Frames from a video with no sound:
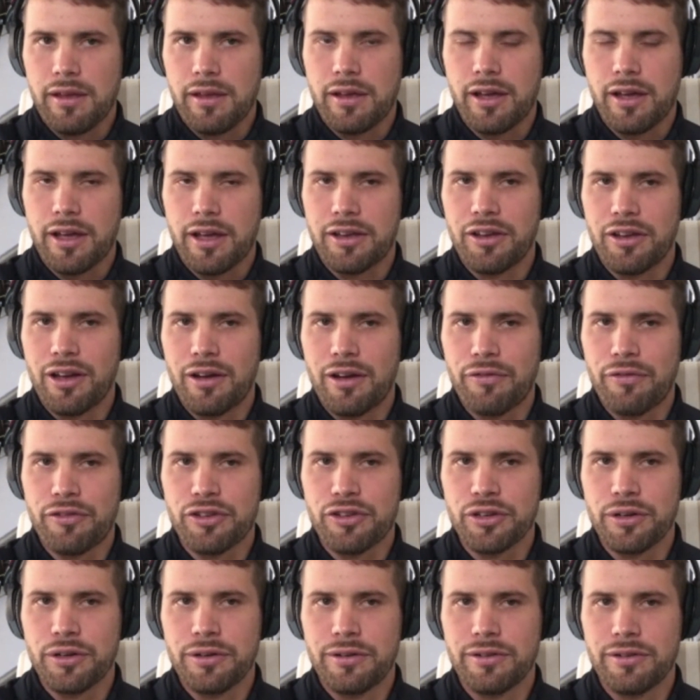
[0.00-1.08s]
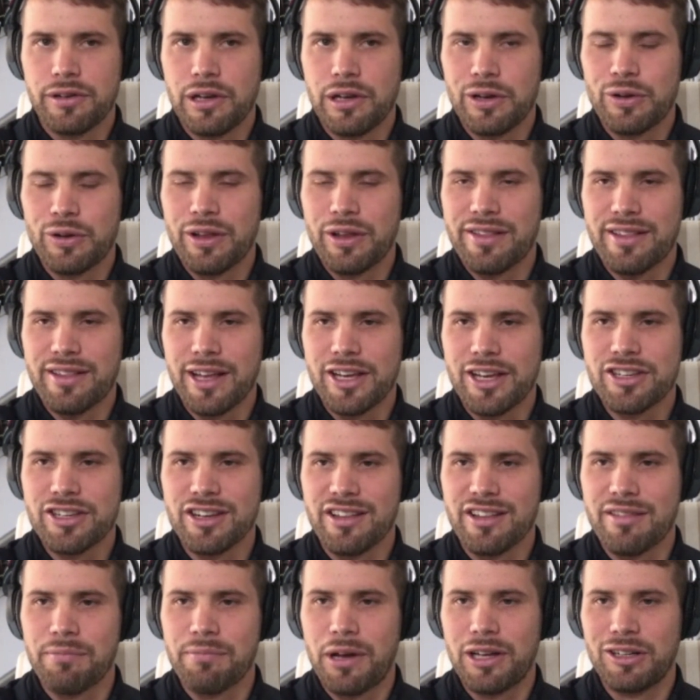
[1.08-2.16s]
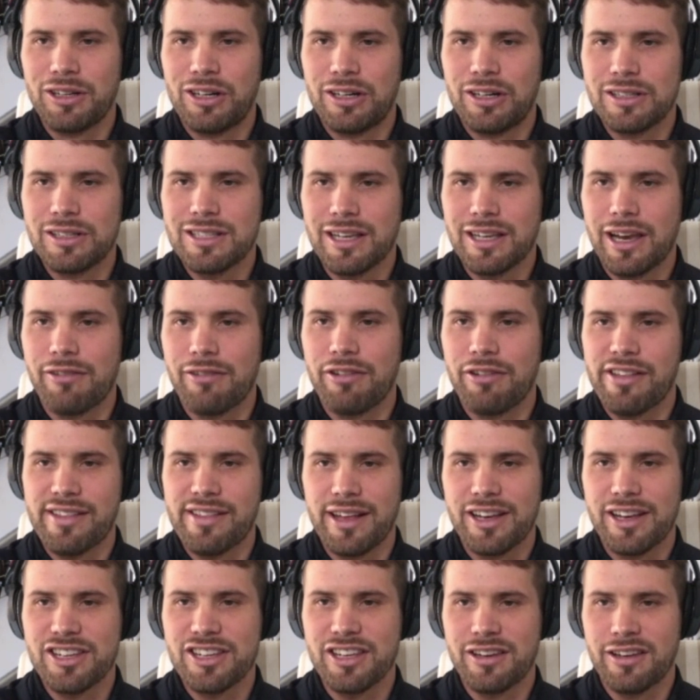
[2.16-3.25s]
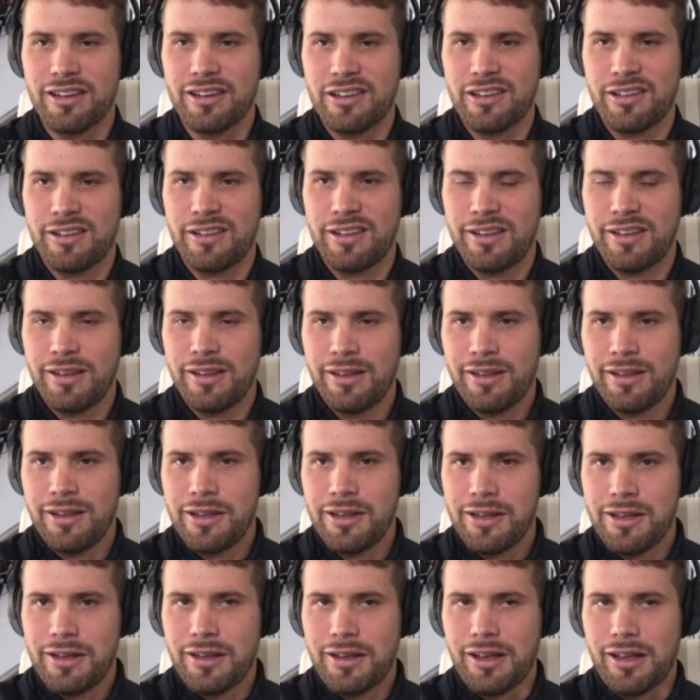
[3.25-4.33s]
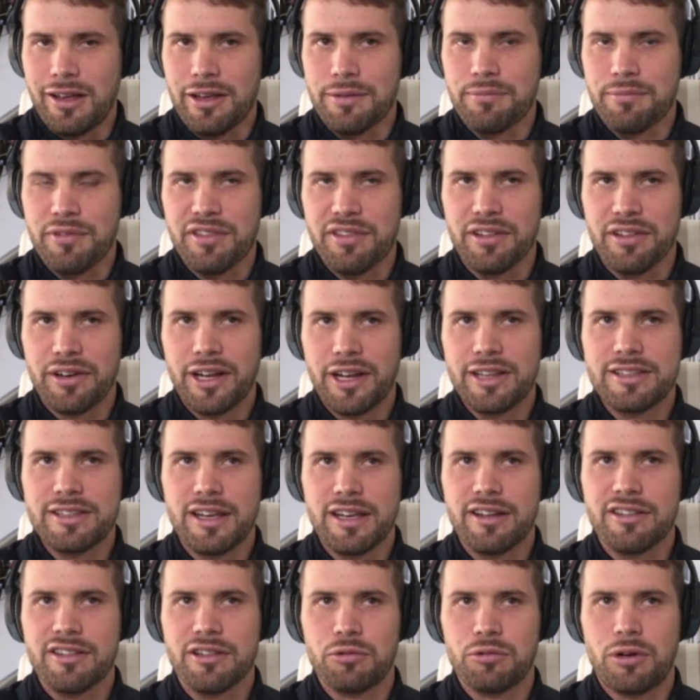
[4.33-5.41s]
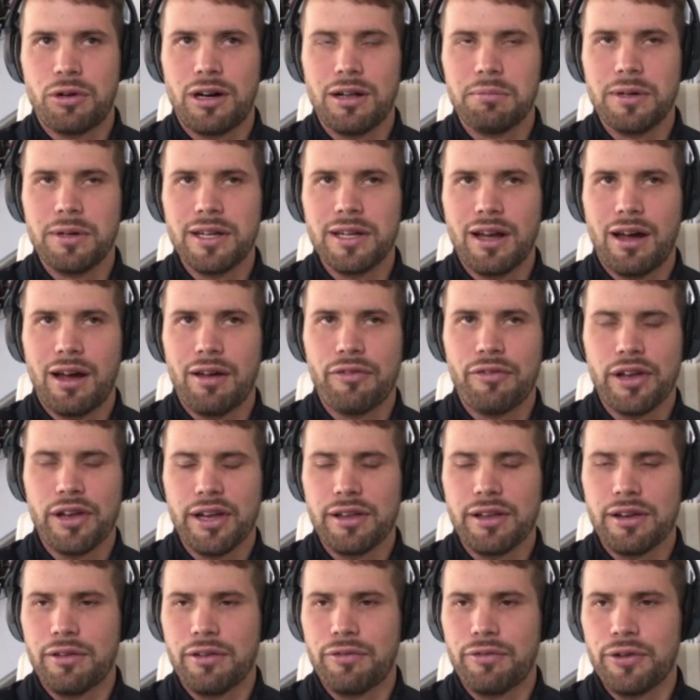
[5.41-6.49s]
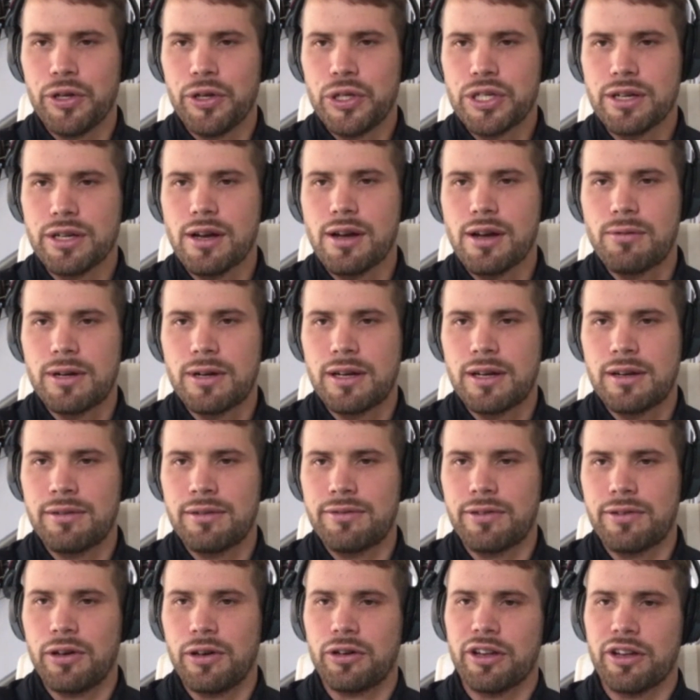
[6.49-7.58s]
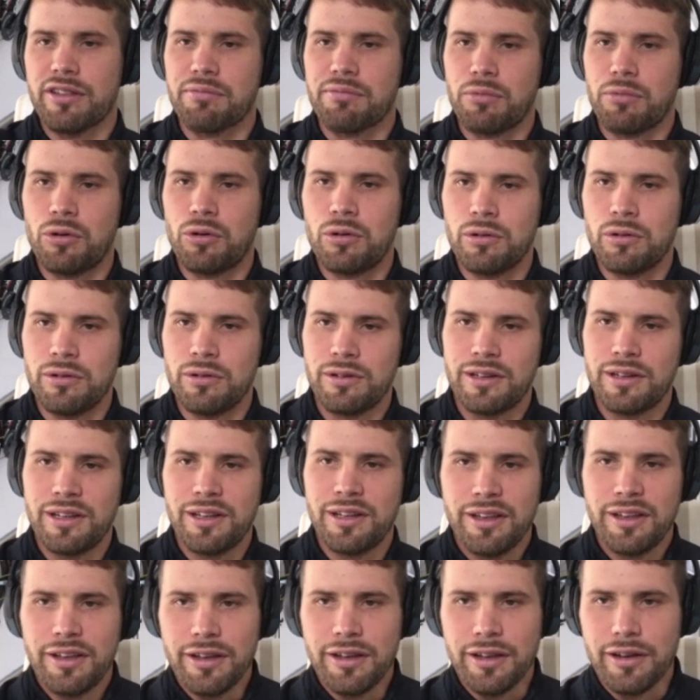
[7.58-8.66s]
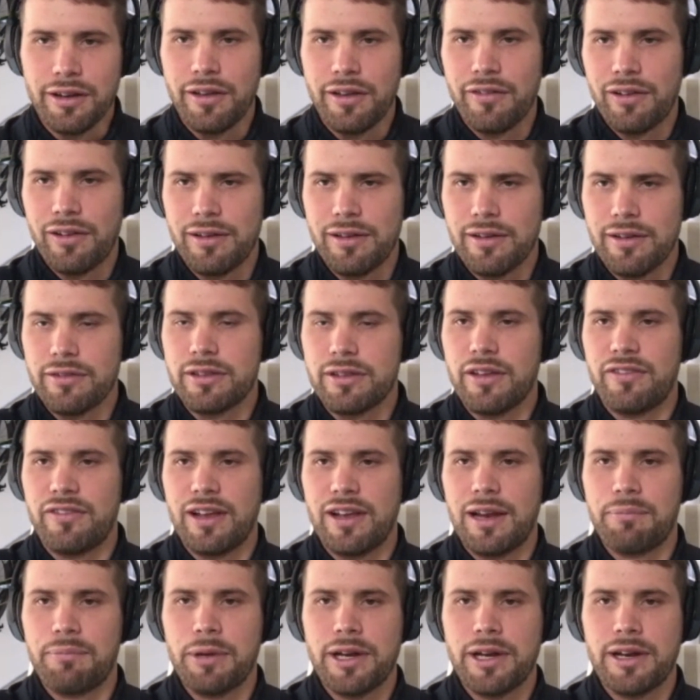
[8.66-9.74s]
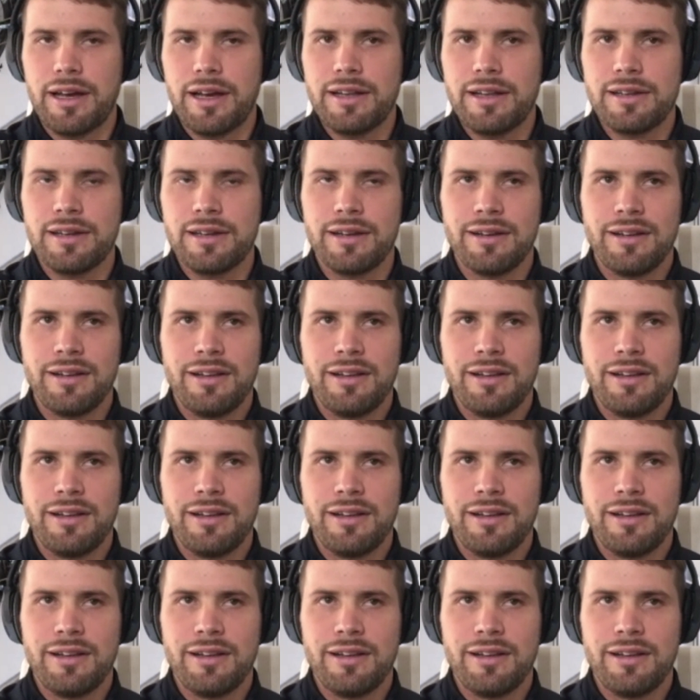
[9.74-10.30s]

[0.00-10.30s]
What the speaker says: you have to know the sections by heart, every section, and so that takes a while. But I think in the future I want to focus more developing that,